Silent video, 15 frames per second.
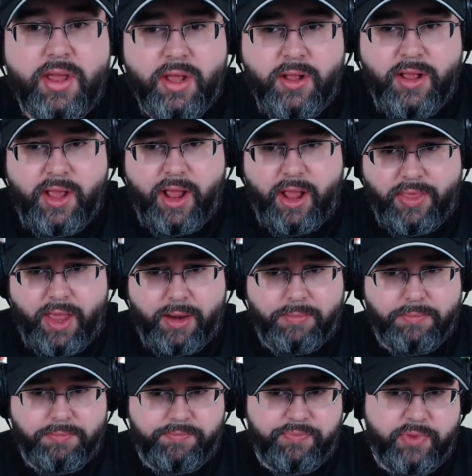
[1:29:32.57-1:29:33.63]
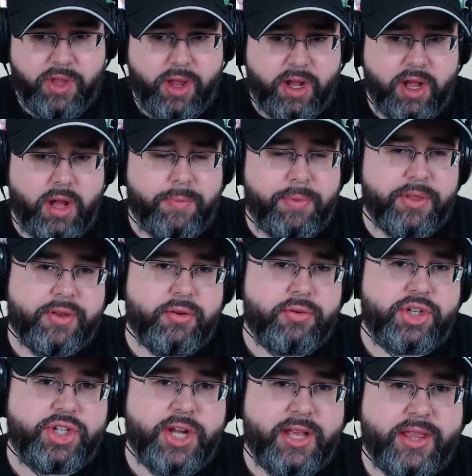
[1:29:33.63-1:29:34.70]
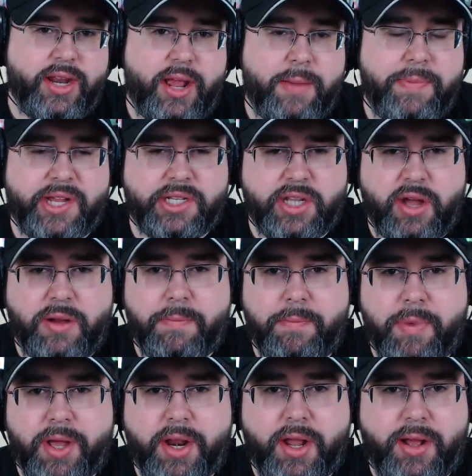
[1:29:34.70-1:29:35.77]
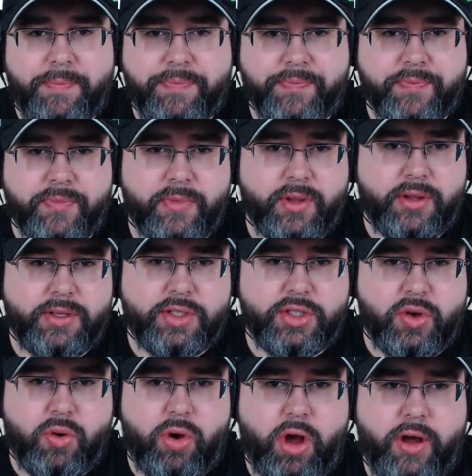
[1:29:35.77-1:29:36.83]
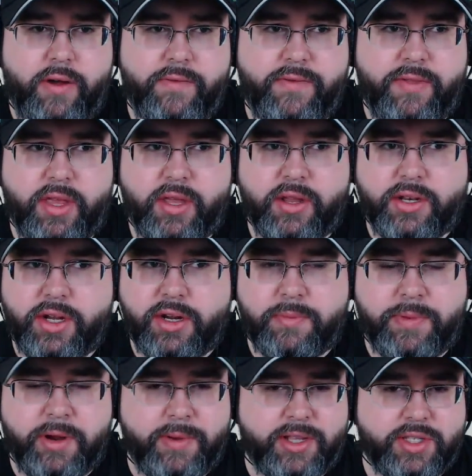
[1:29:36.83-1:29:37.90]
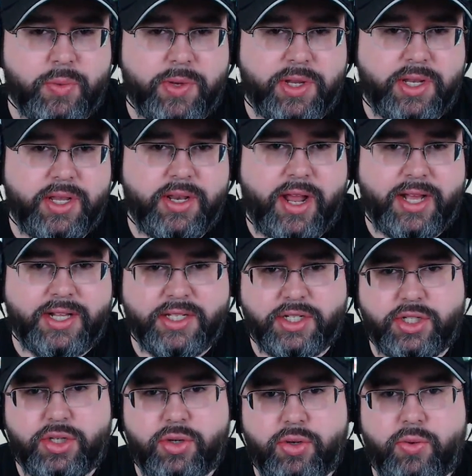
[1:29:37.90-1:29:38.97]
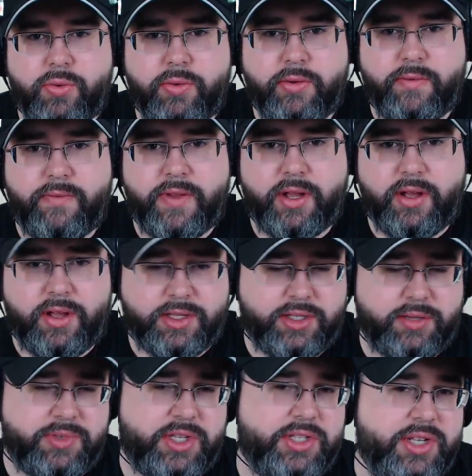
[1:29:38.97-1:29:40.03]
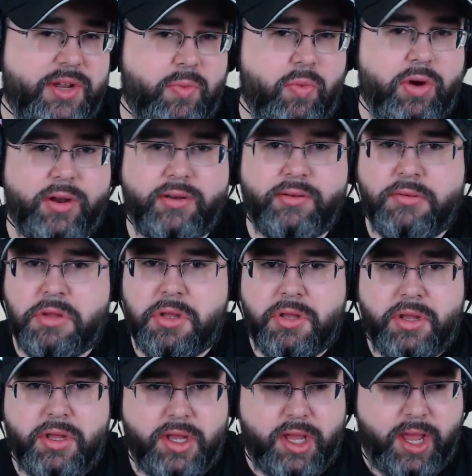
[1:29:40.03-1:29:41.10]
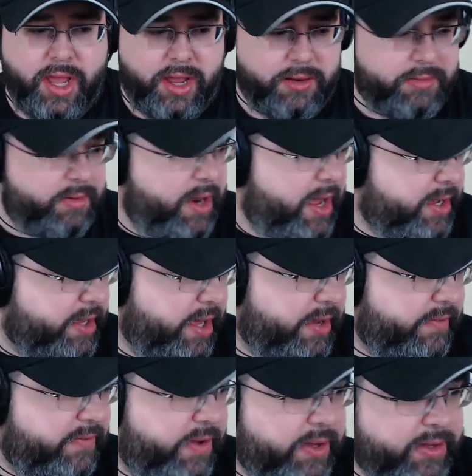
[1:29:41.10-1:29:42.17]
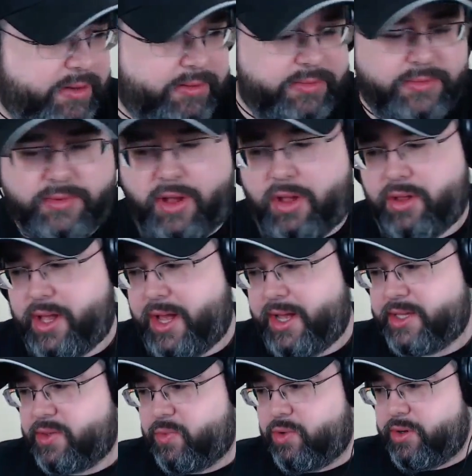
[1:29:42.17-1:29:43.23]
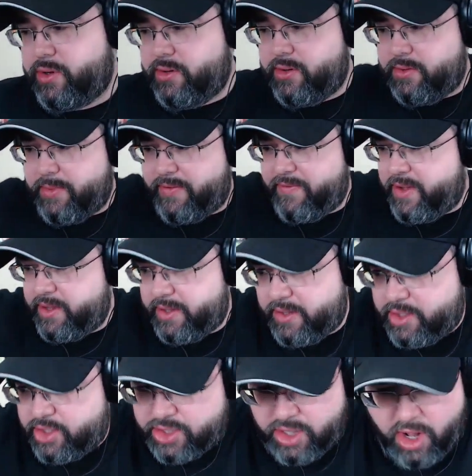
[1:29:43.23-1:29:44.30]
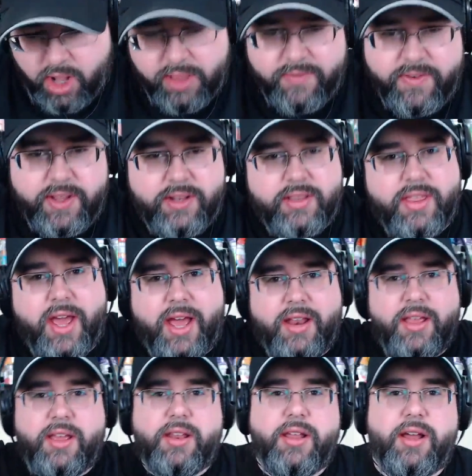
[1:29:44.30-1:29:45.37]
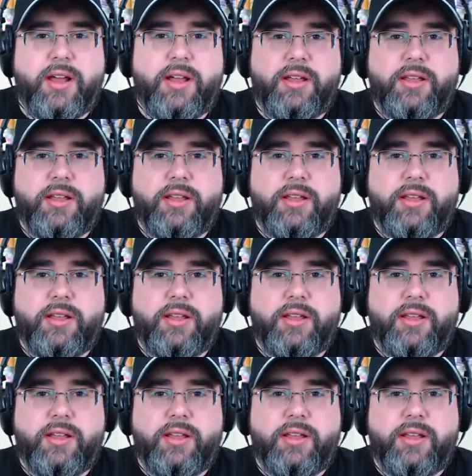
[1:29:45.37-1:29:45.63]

and then a couple through Chad that I picked up. But um, so of the entire beer mails that we did, I sent two via customs. He sent one, and knock on fucking all kinds of wood, my fucking just all of it that it uh